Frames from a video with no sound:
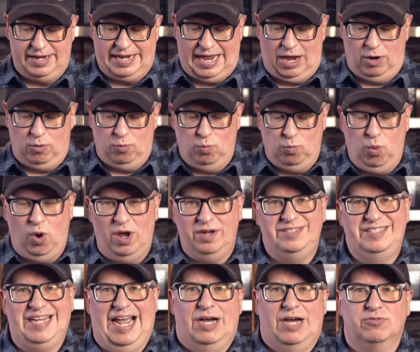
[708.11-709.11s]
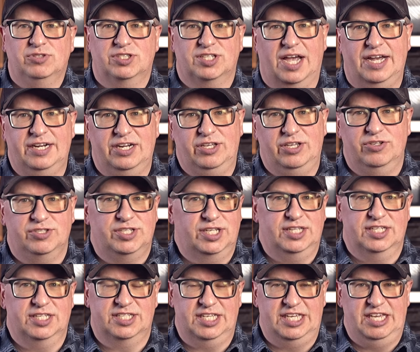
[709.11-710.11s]
Now, one downside to
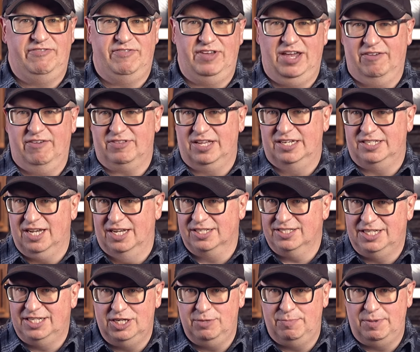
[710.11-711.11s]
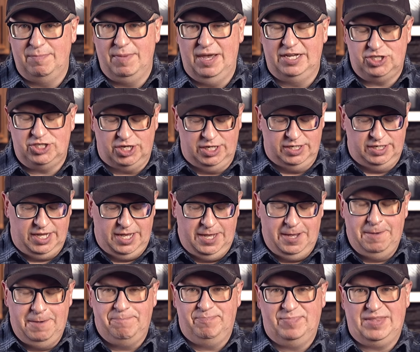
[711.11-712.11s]
using this EVF that does need to be mentioned,
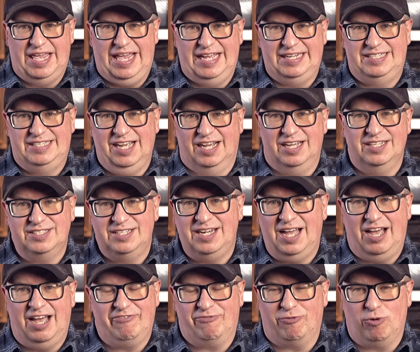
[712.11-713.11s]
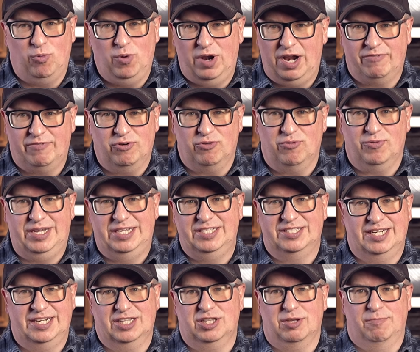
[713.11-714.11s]
it does not, for whatever
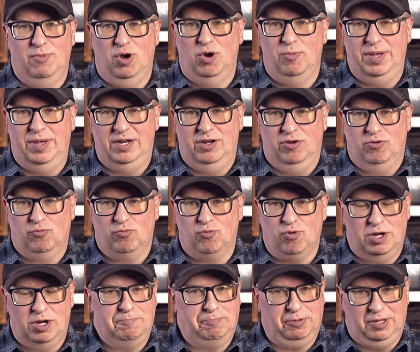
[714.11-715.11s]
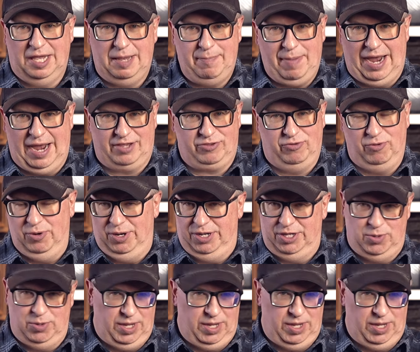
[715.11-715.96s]
reason at the moment, run playback through it.